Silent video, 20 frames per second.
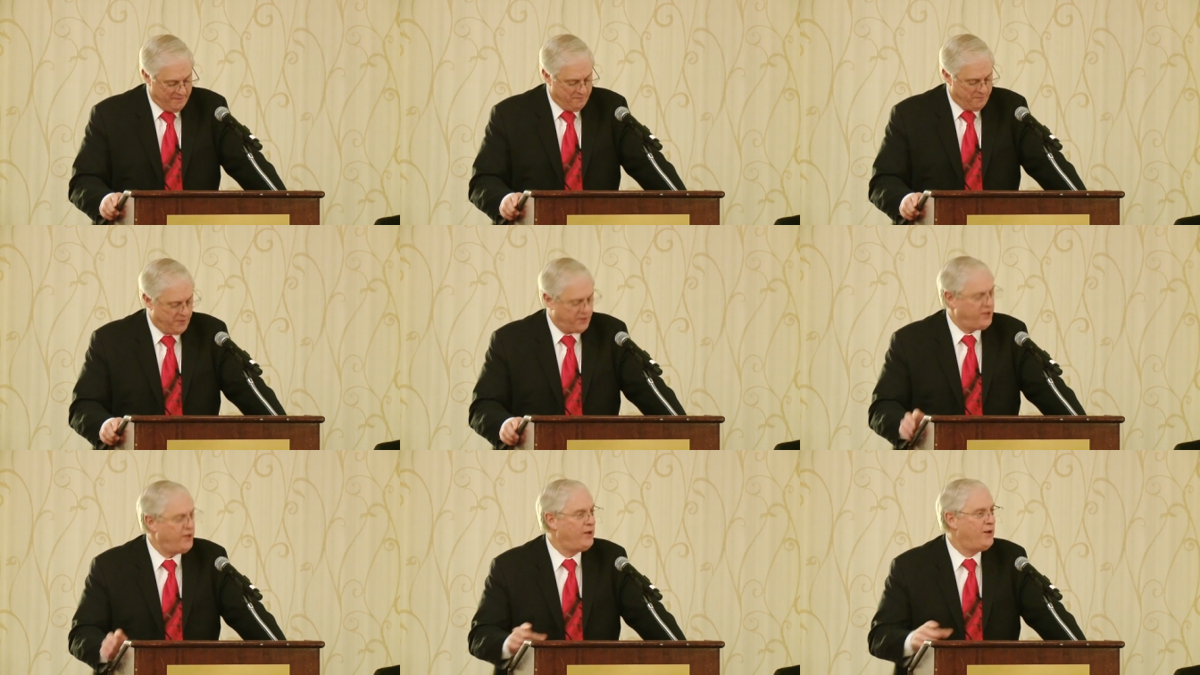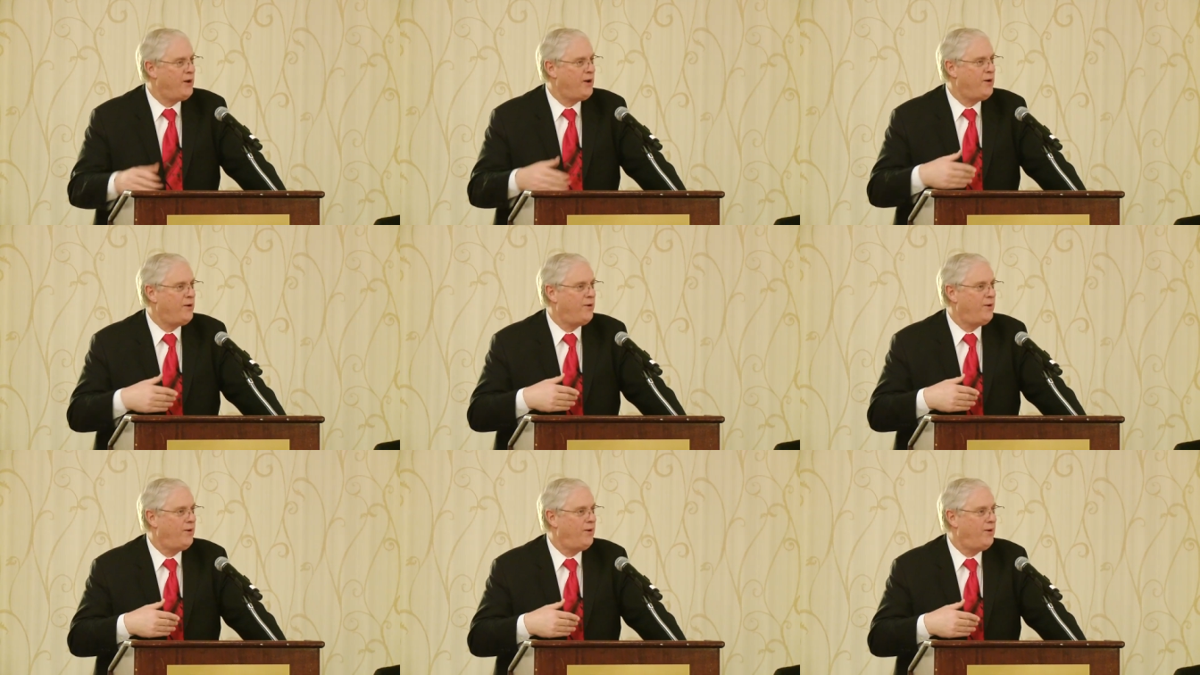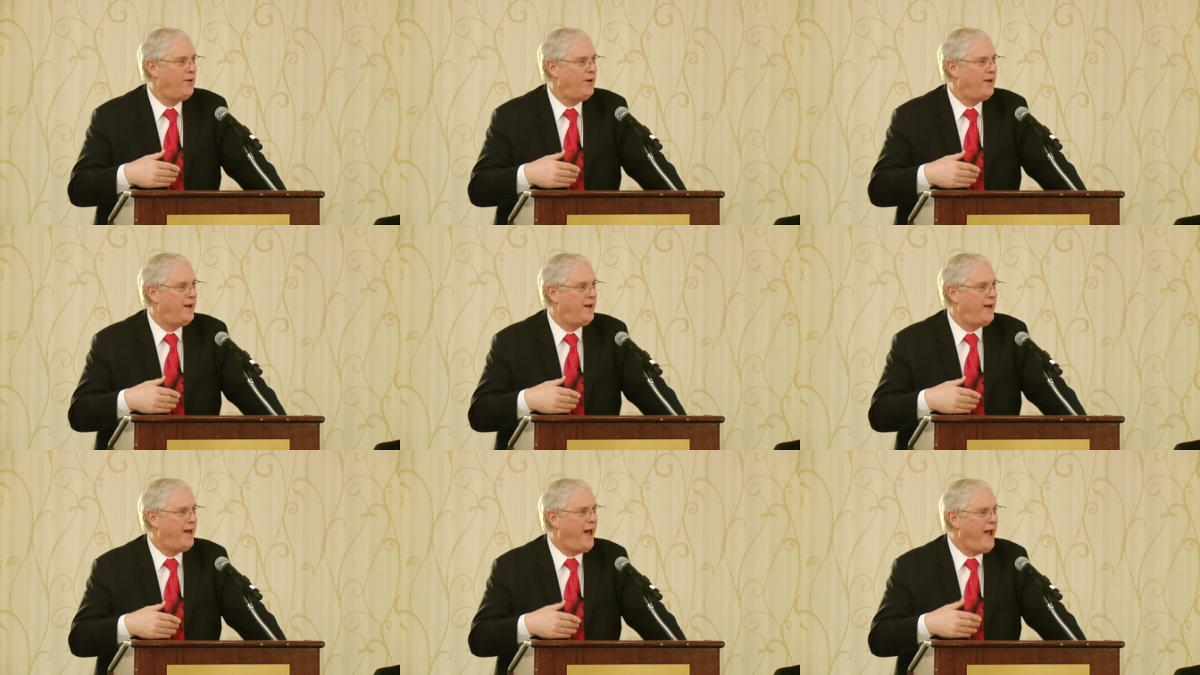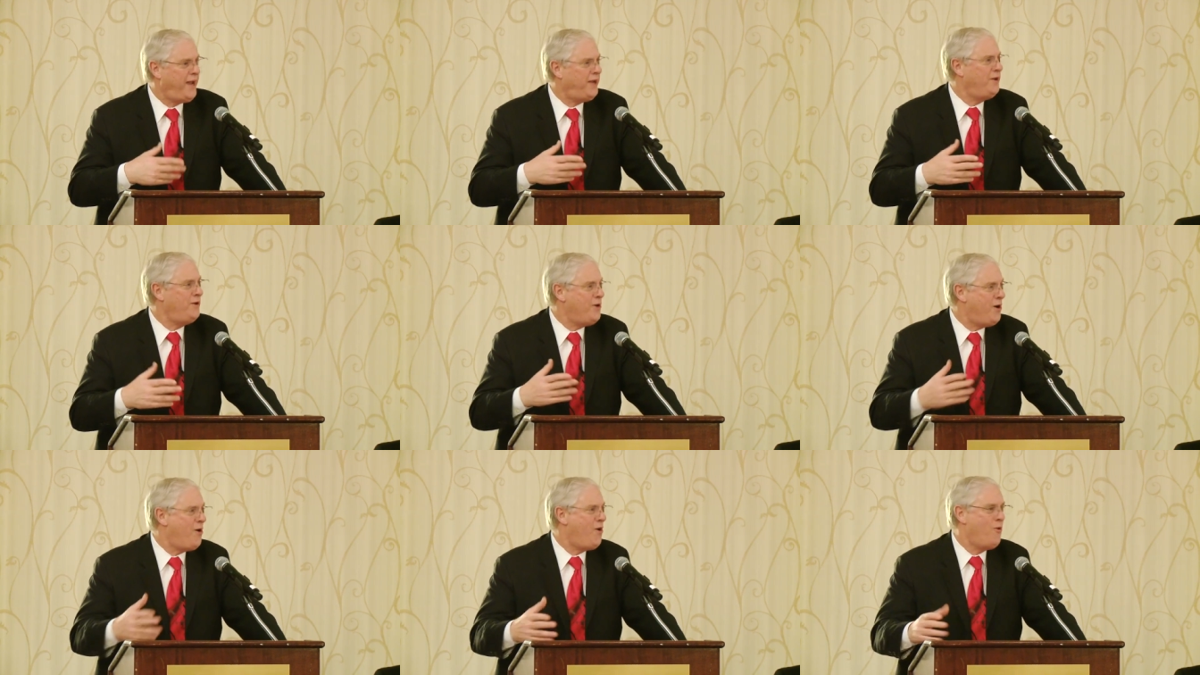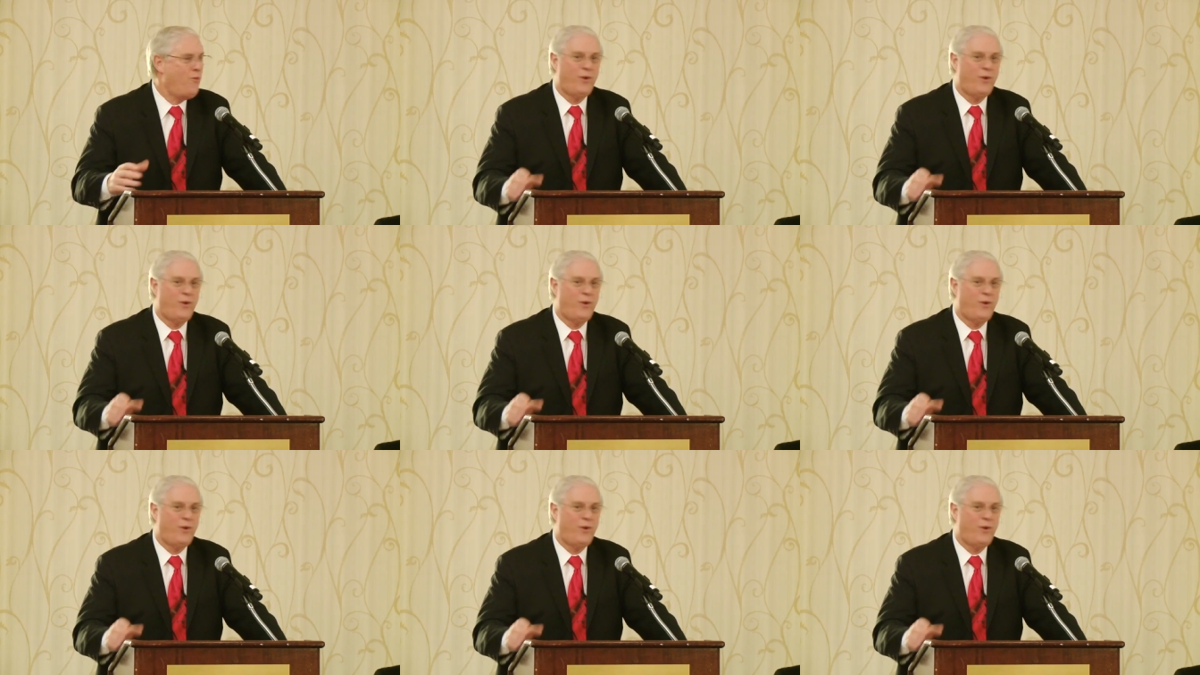But you know, I know